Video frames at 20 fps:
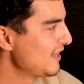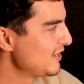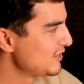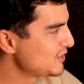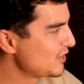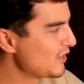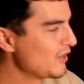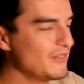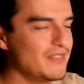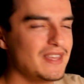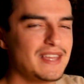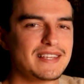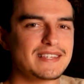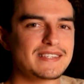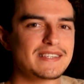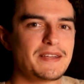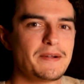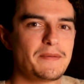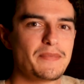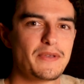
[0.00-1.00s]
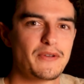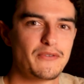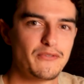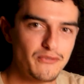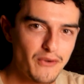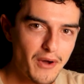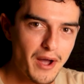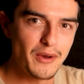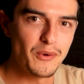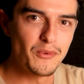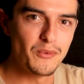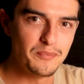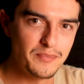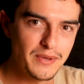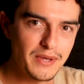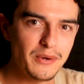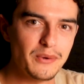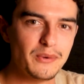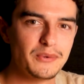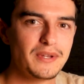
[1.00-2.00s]
to this final
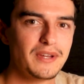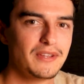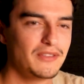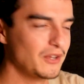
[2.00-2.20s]
build,